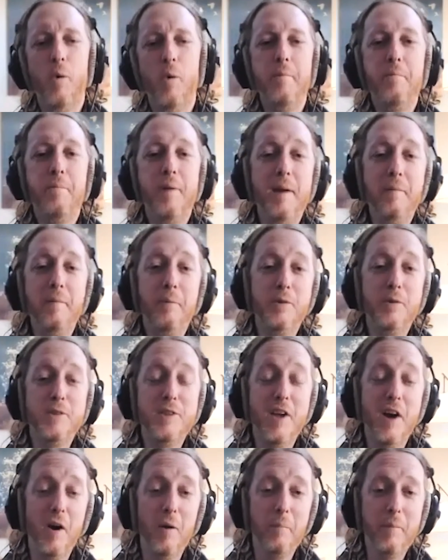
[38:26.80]
so when
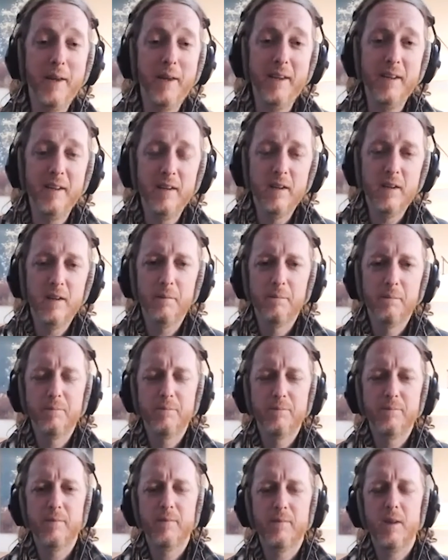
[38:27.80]
people tell me,
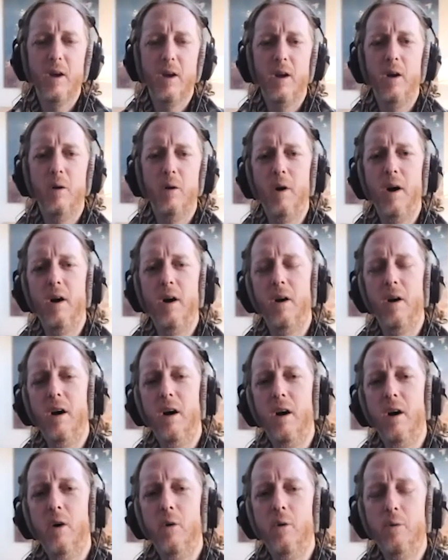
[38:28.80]

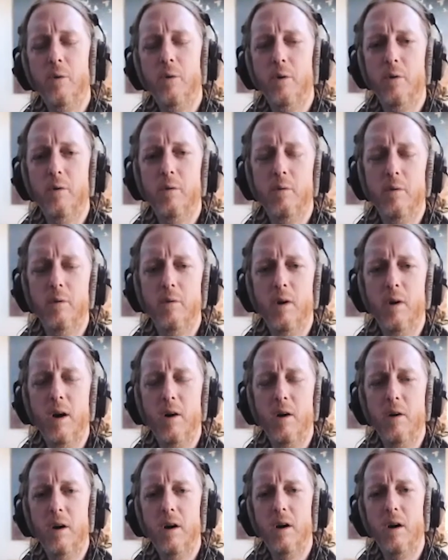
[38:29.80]
well, oh,
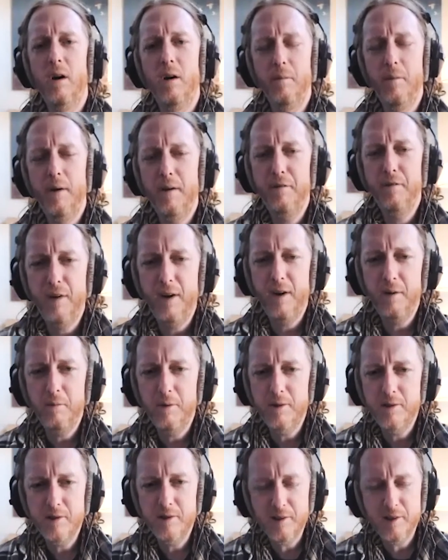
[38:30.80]
well, my
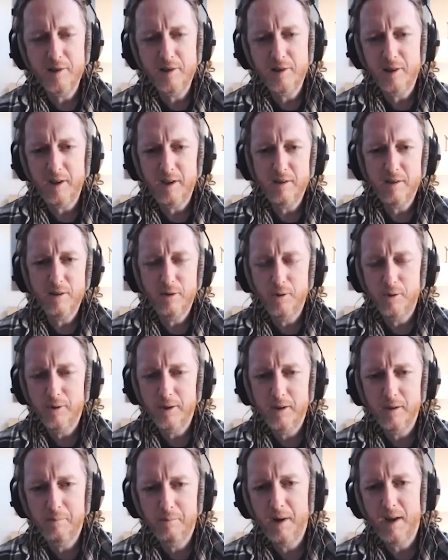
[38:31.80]
friend was listening
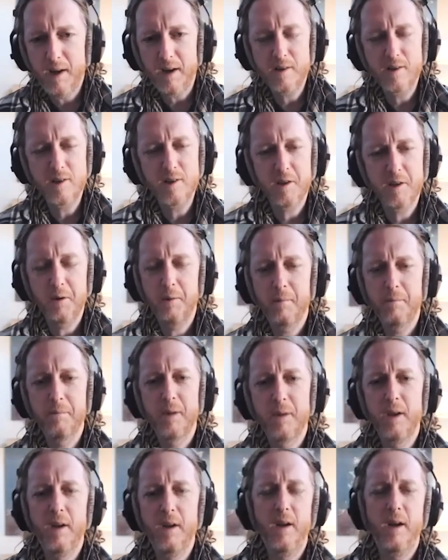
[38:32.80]
to the mix
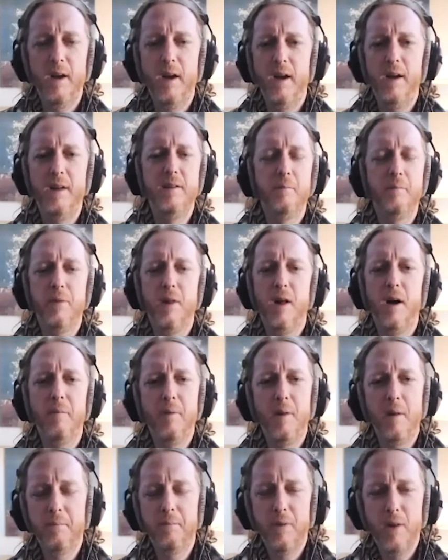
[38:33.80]
and the
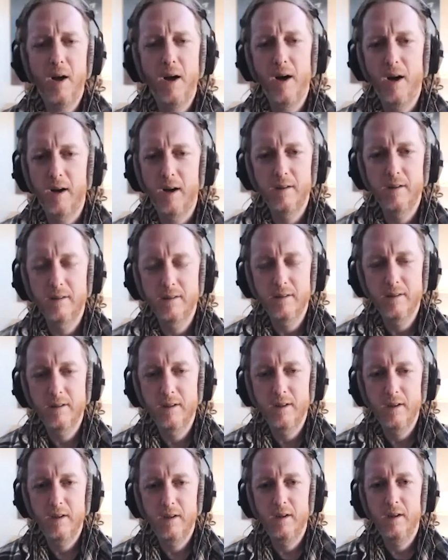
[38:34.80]
blah blah blah.
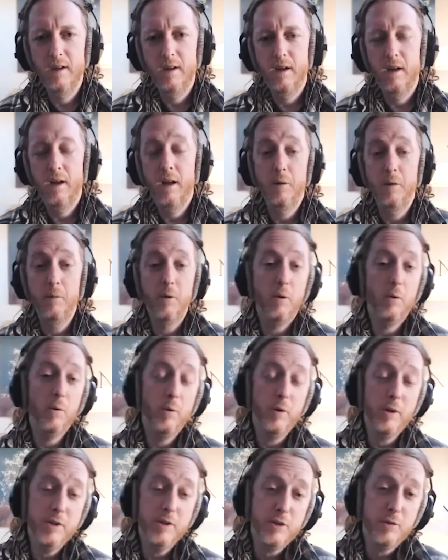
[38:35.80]
And I,
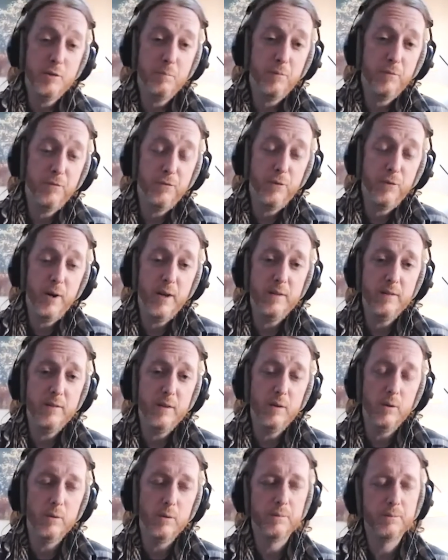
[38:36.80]
well, what does your
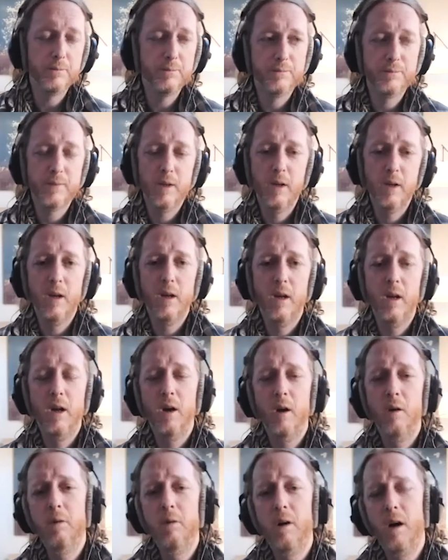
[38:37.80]
friend do?
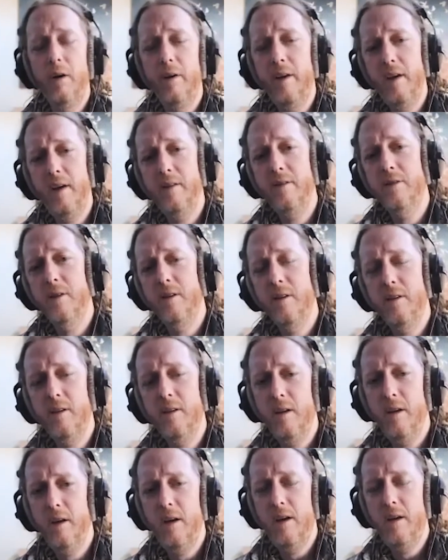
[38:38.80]
Well, he's
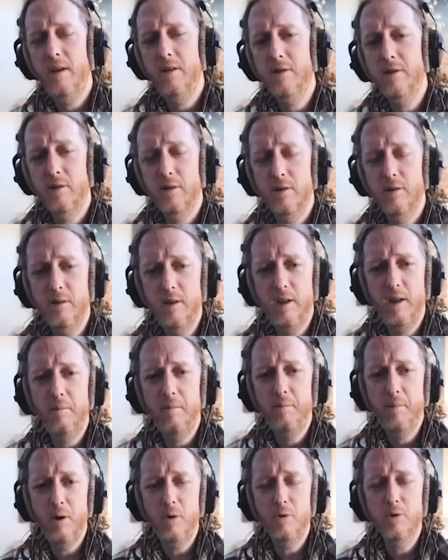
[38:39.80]
a he's a
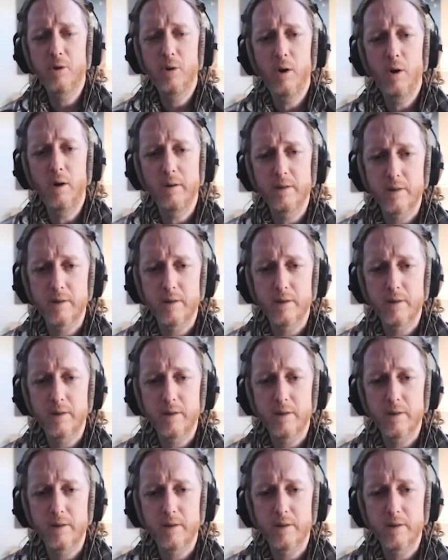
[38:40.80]
he mows